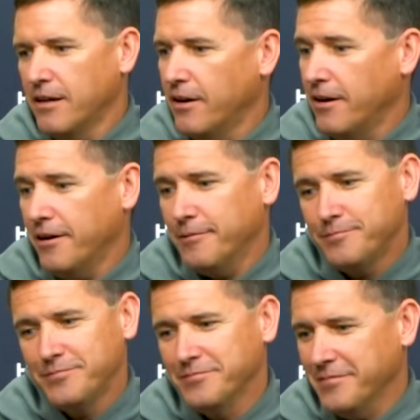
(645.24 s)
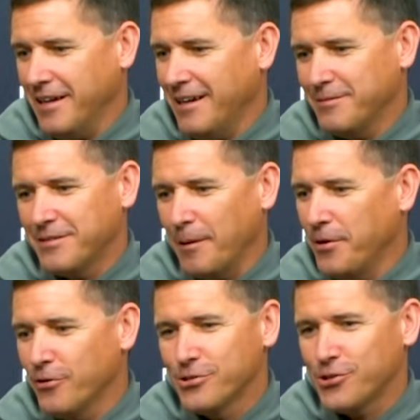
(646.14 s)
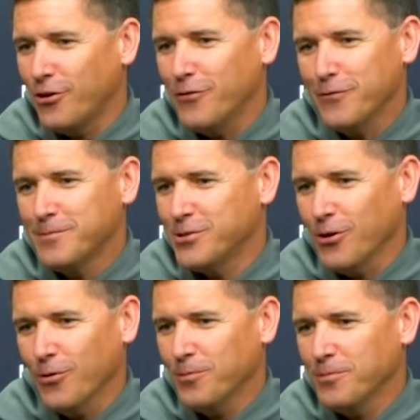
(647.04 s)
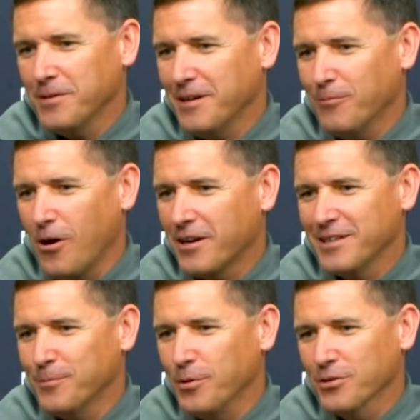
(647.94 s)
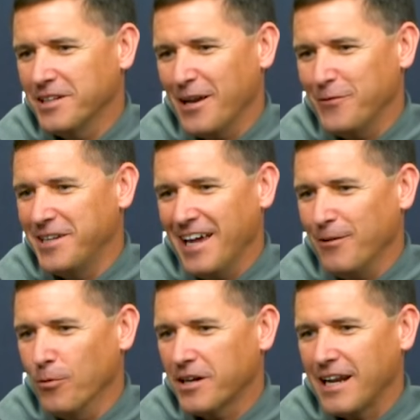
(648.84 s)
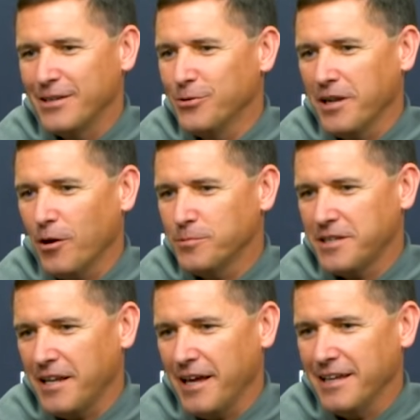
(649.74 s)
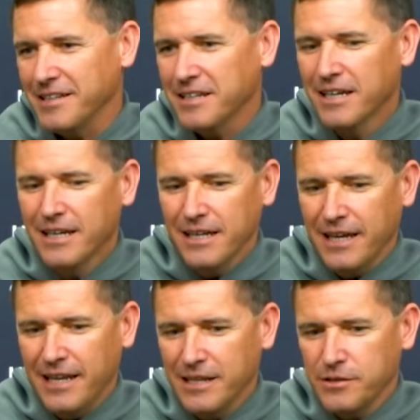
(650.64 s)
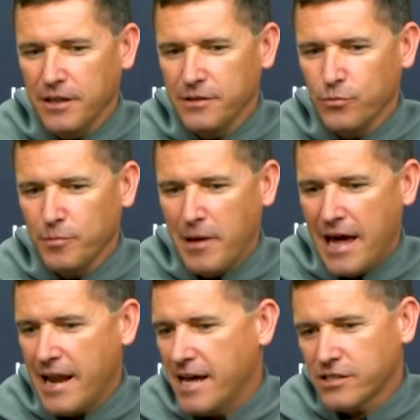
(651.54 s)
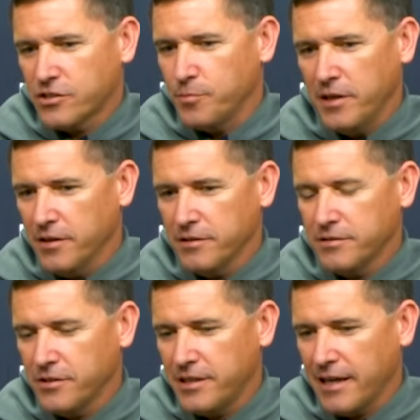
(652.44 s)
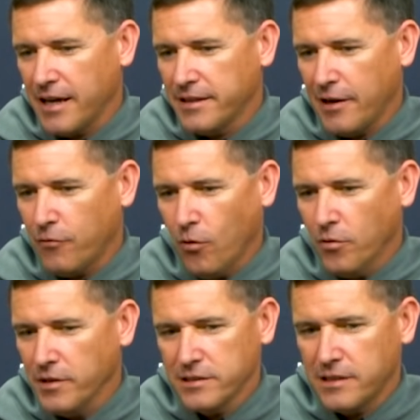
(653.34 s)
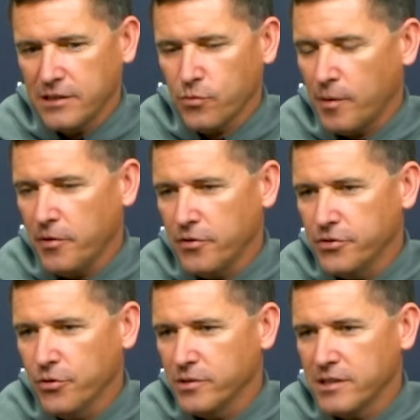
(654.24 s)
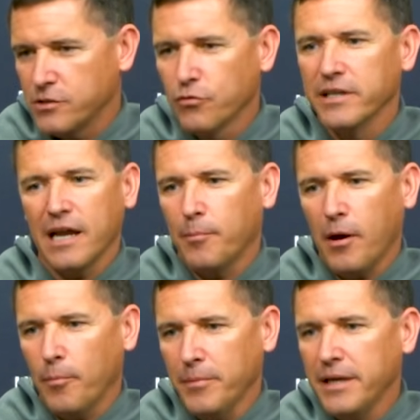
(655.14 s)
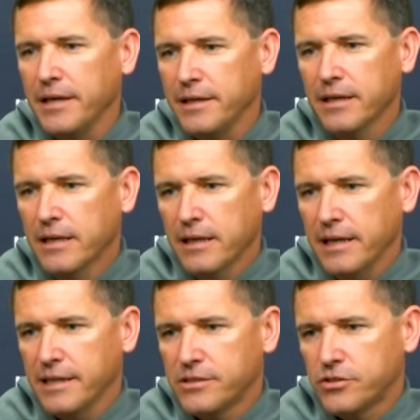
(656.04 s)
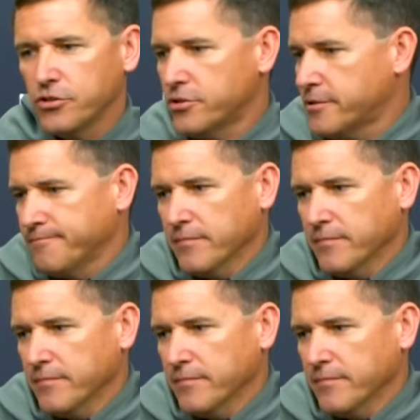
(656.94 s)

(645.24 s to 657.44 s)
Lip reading: I'm here to serve, so I walk in the building every day. What can I do to help today? And as when Matt asks me to take on that role, that's what I'm here to do. It's really not about me. It's just